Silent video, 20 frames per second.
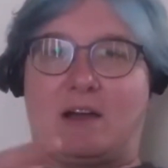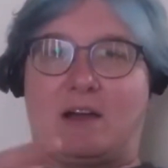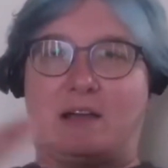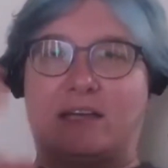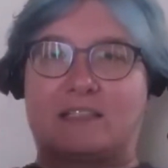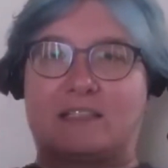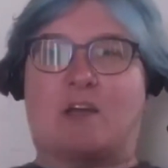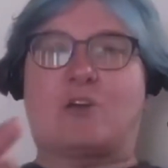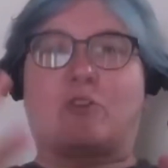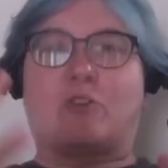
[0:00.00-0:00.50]

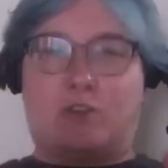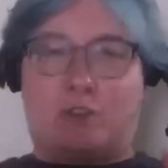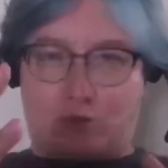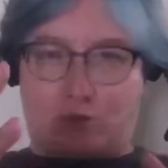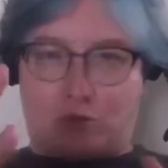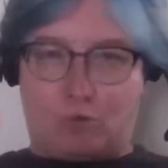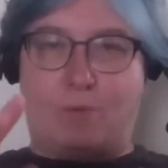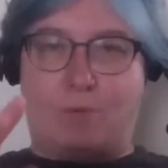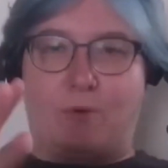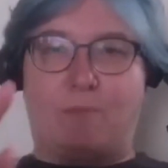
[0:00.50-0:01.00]
is under the
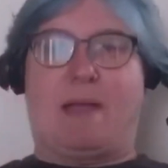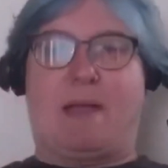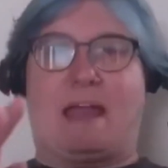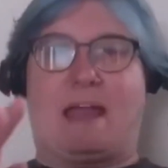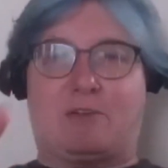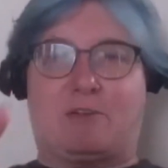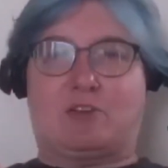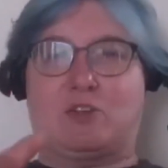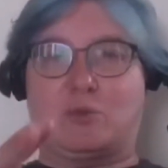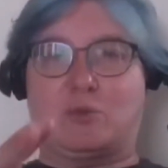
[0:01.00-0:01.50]
Drupal
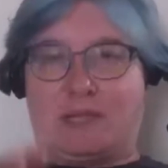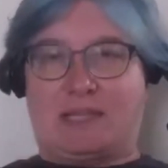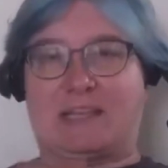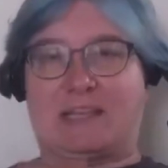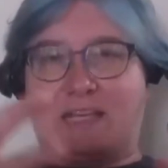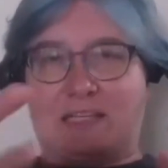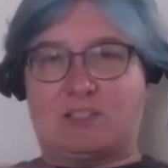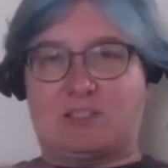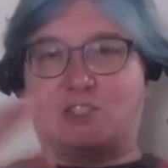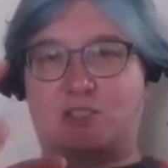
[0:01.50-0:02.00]
banner doing
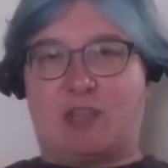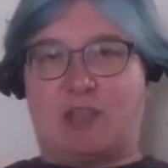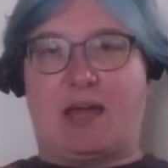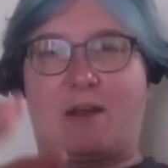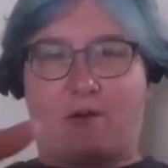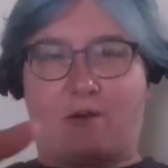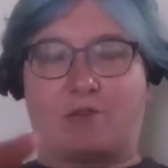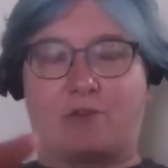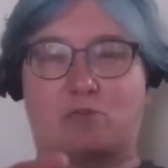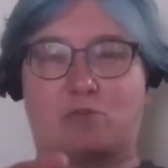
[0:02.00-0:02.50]
things that
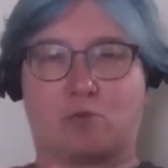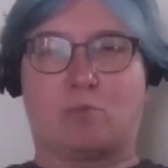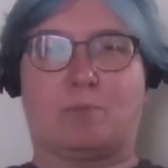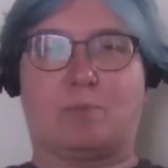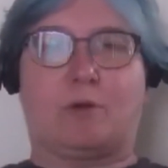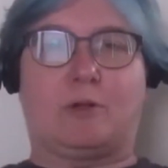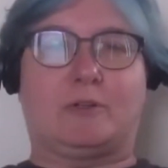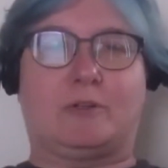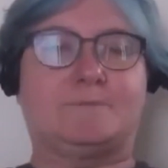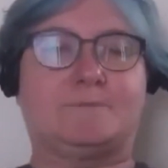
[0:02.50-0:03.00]
are
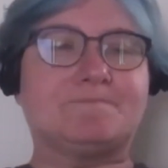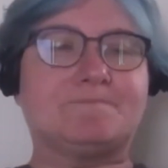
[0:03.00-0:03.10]
Drupal.